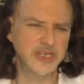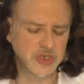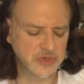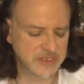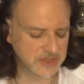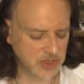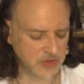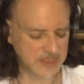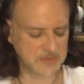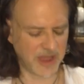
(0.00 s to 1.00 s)
I don't
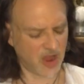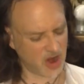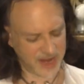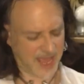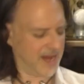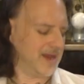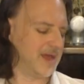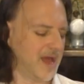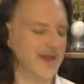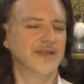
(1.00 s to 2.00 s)
know these by heart yet, and I
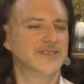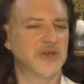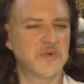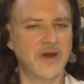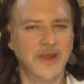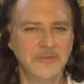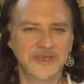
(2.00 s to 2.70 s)
kind of don't want to,